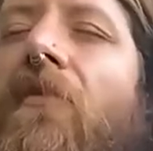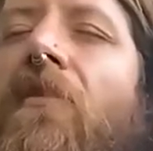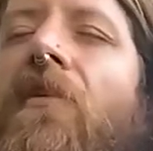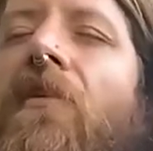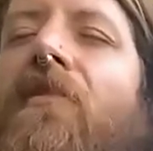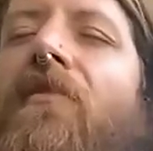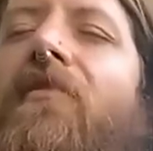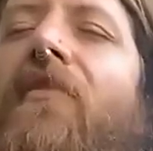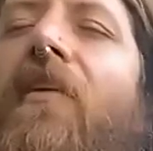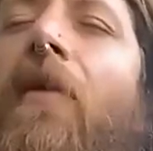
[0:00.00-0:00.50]

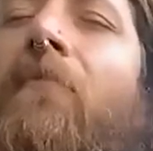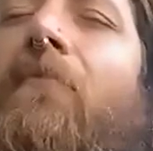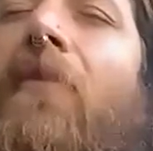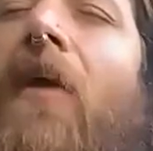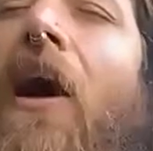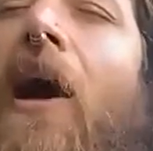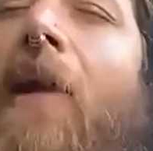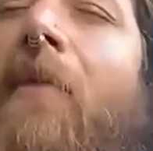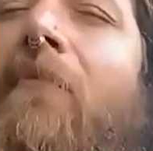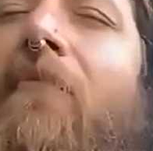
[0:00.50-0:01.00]

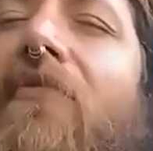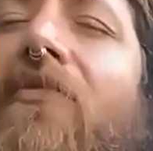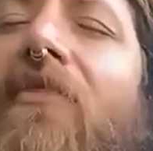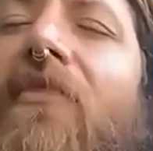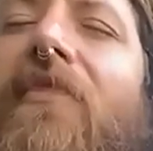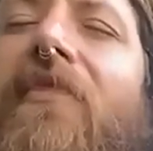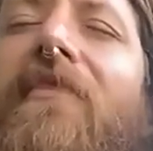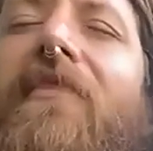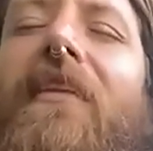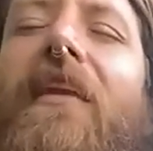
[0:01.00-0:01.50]
Sometimes this
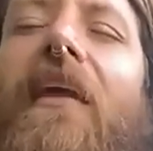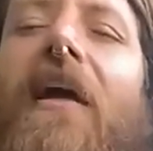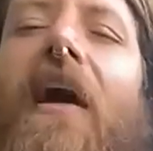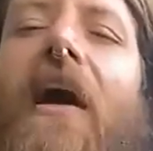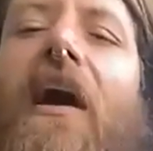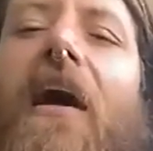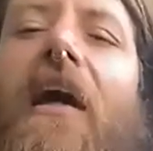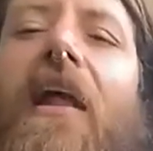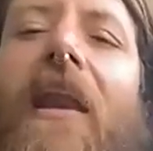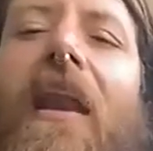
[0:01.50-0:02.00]
is
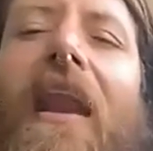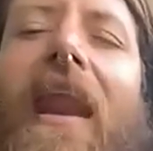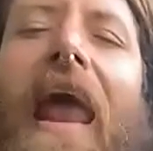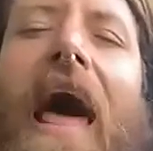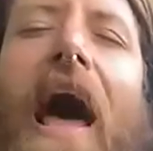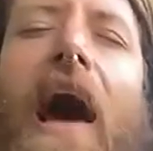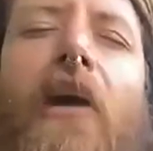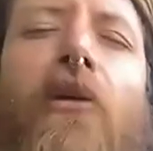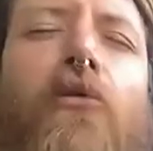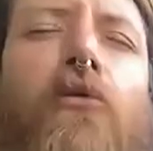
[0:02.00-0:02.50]

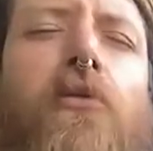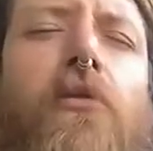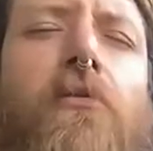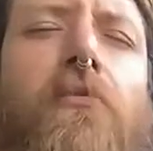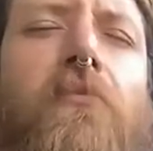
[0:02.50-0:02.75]
loud